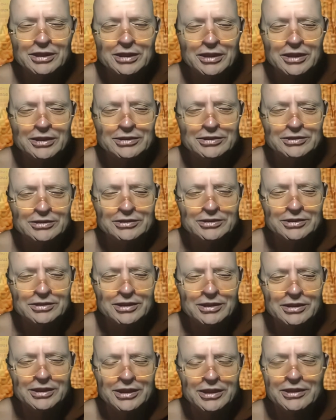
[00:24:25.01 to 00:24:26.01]
it's
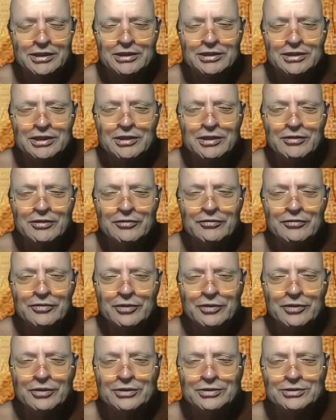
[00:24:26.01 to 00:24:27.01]
uh, in the kind of the
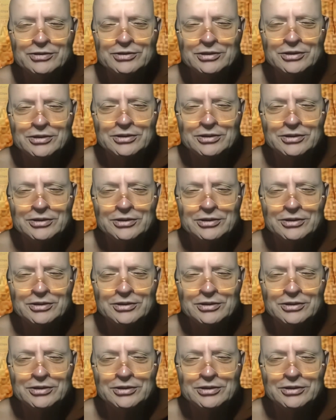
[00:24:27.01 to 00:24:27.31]
forest